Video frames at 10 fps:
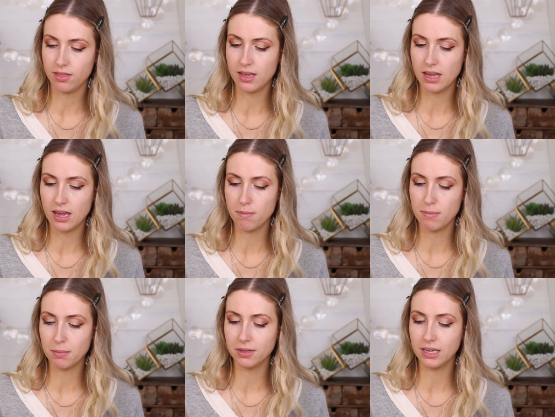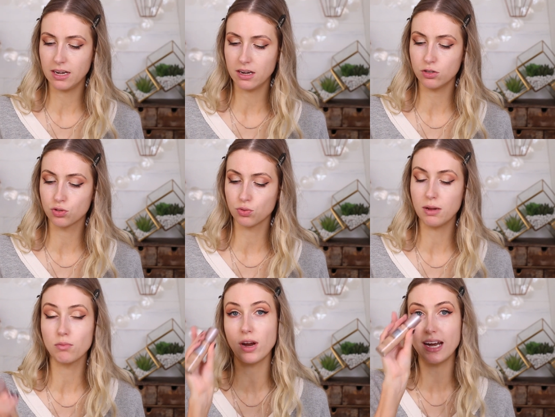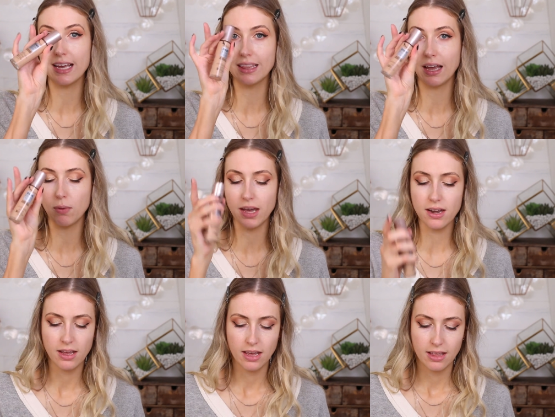the Maybelline Dream Radiant Liquid.